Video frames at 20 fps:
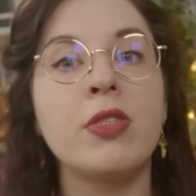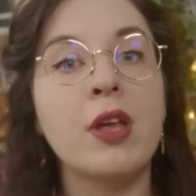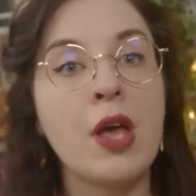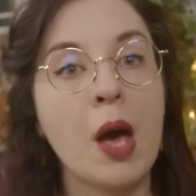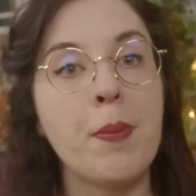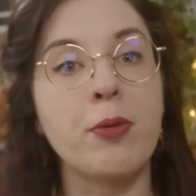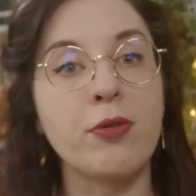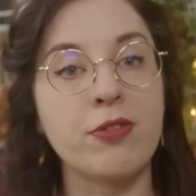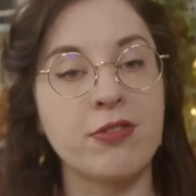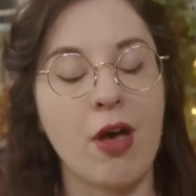The
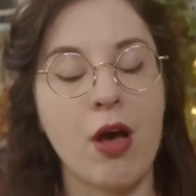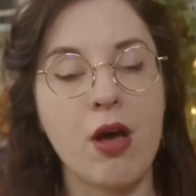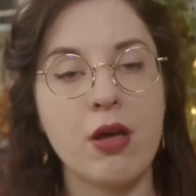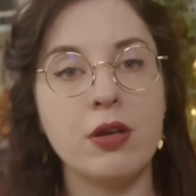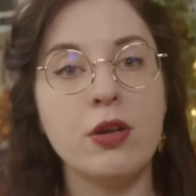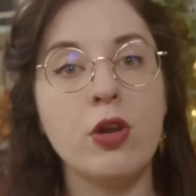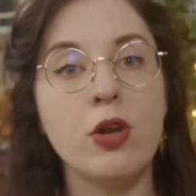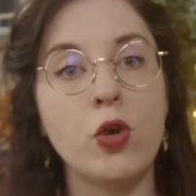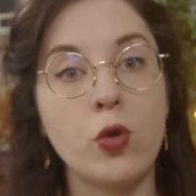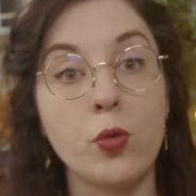couple's
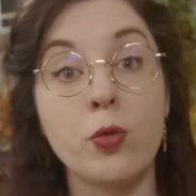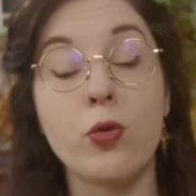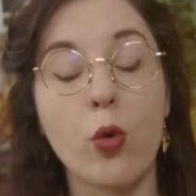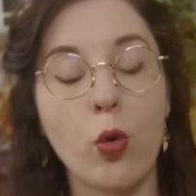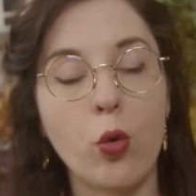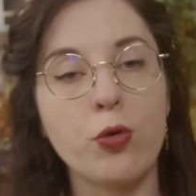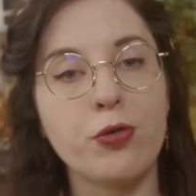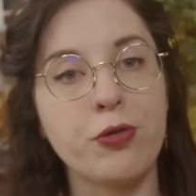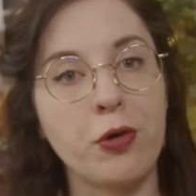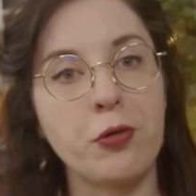son, who is
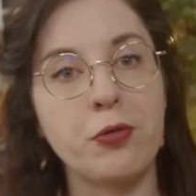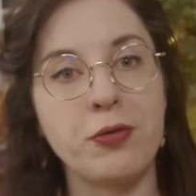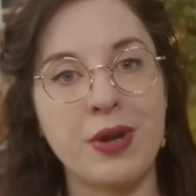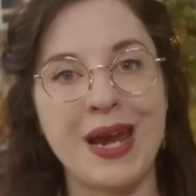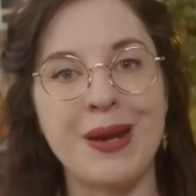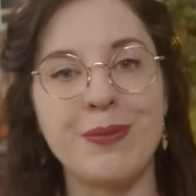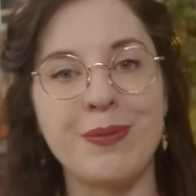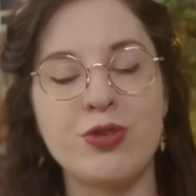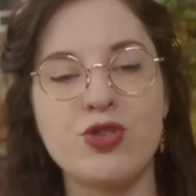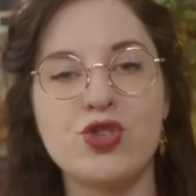also
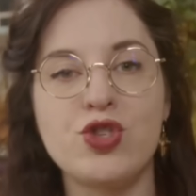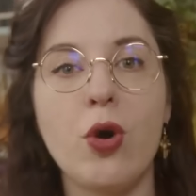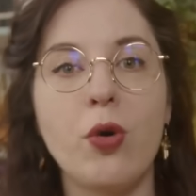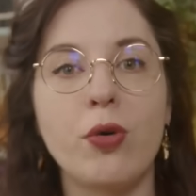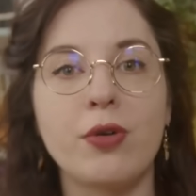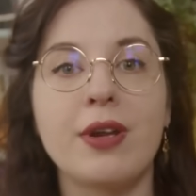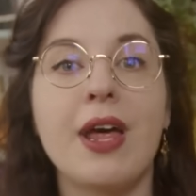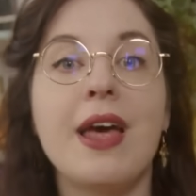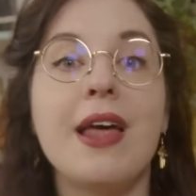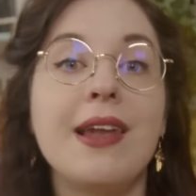named
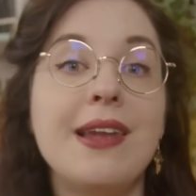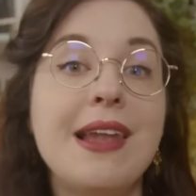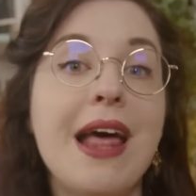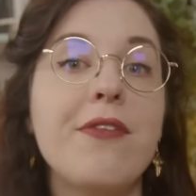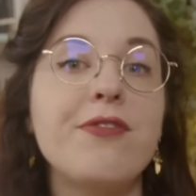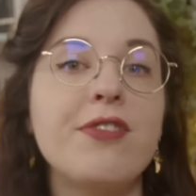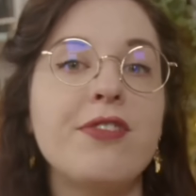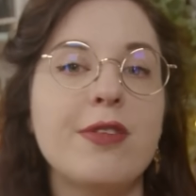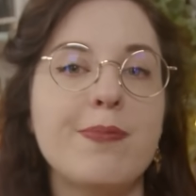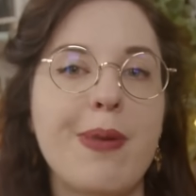John,
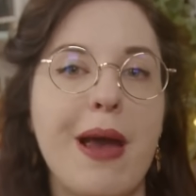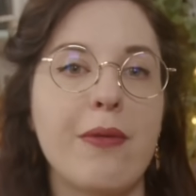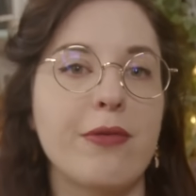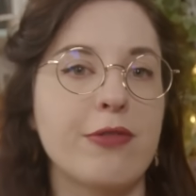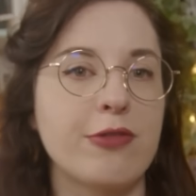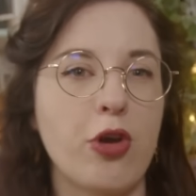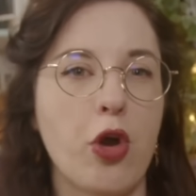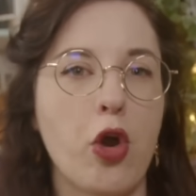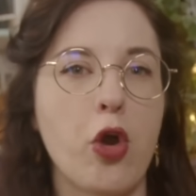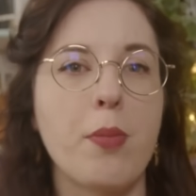left his
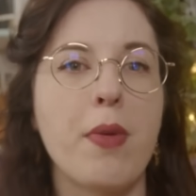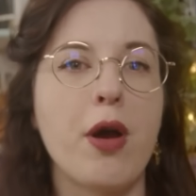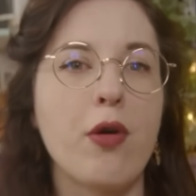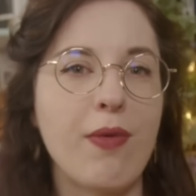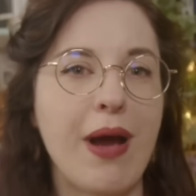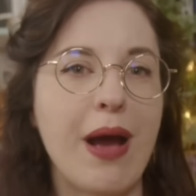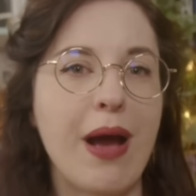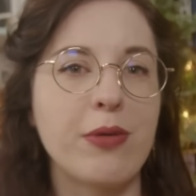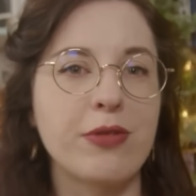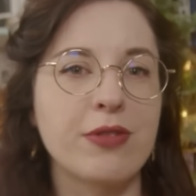parents' home
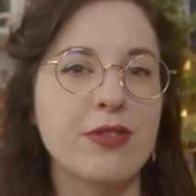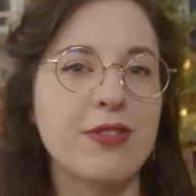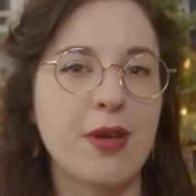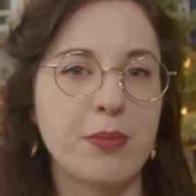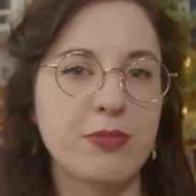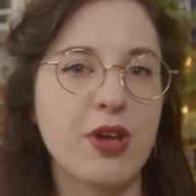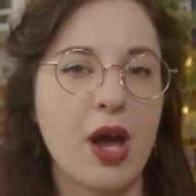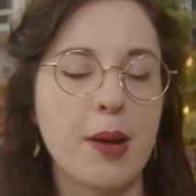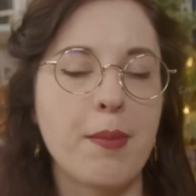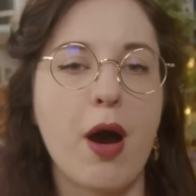around
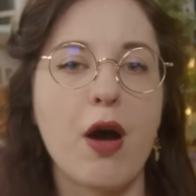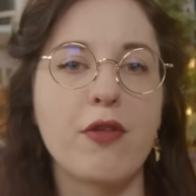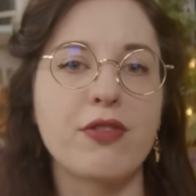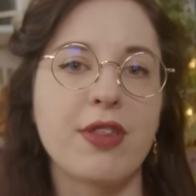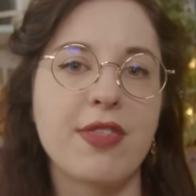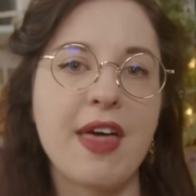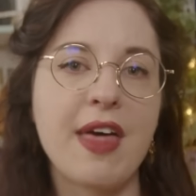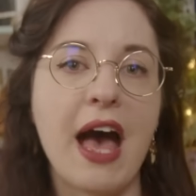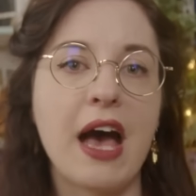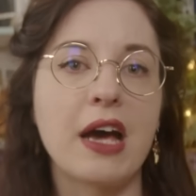sometime
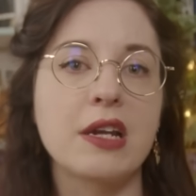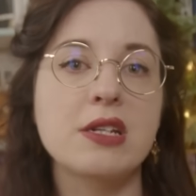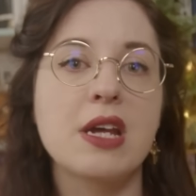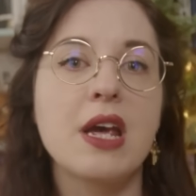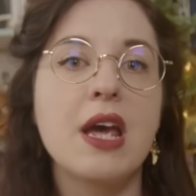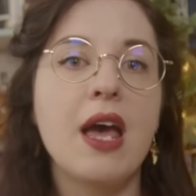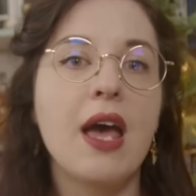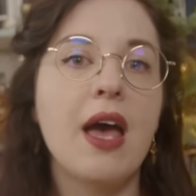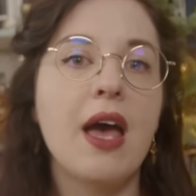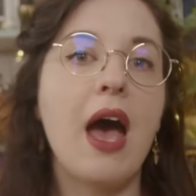after that,
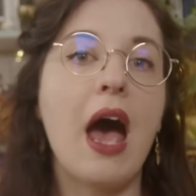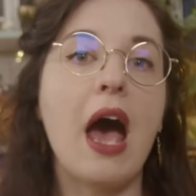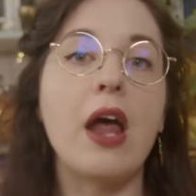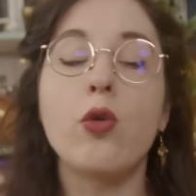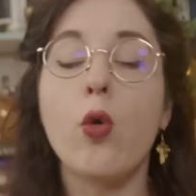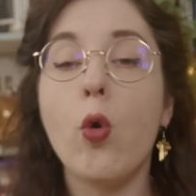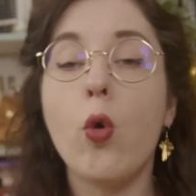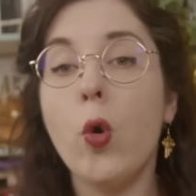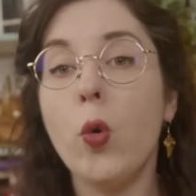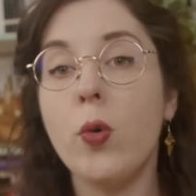
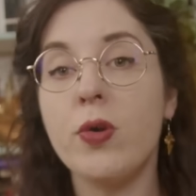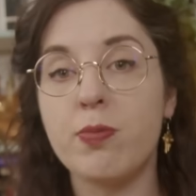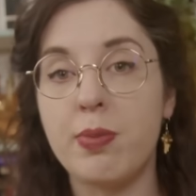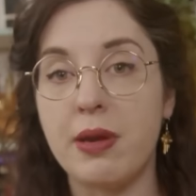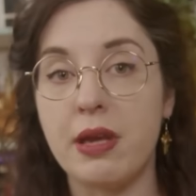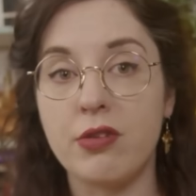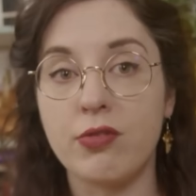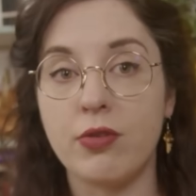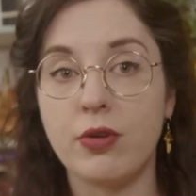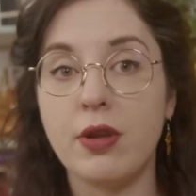and all was
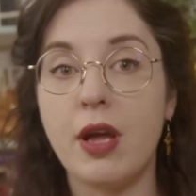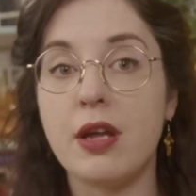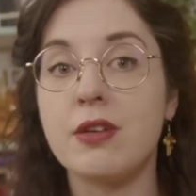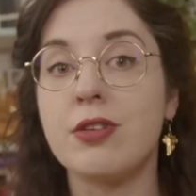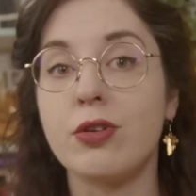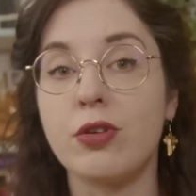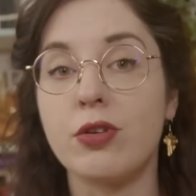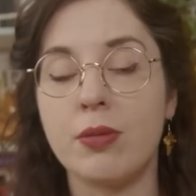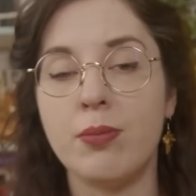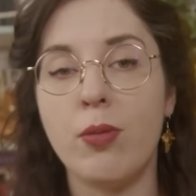peaceful
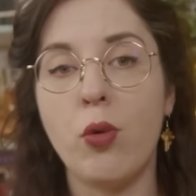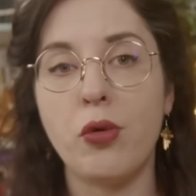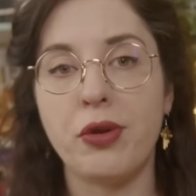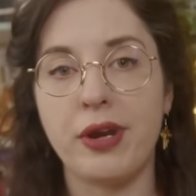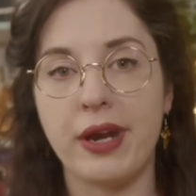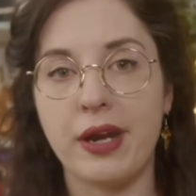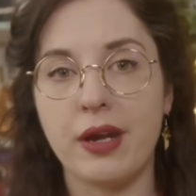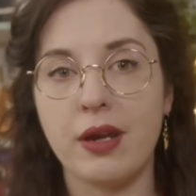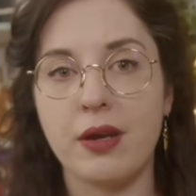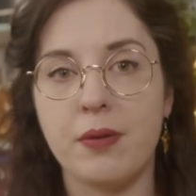until the
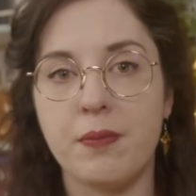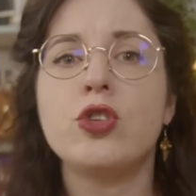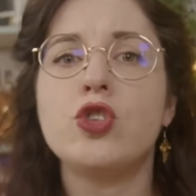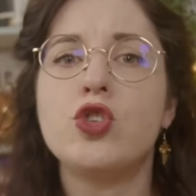morning.